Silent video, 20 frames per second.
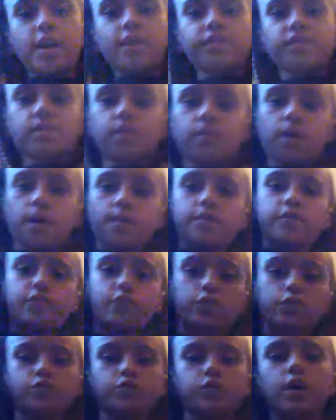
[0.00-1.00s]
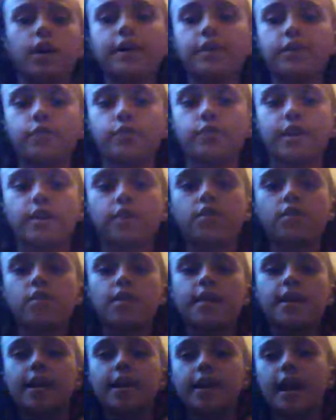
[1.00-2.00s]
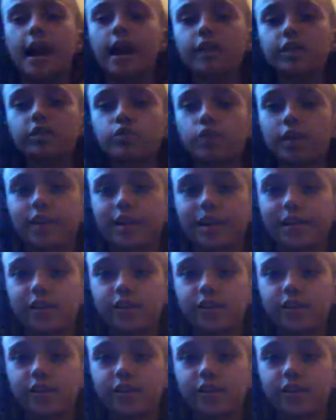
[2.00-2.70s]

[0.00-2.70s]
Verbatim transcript: have some gummy foods. Well, I do now. And I just wanted to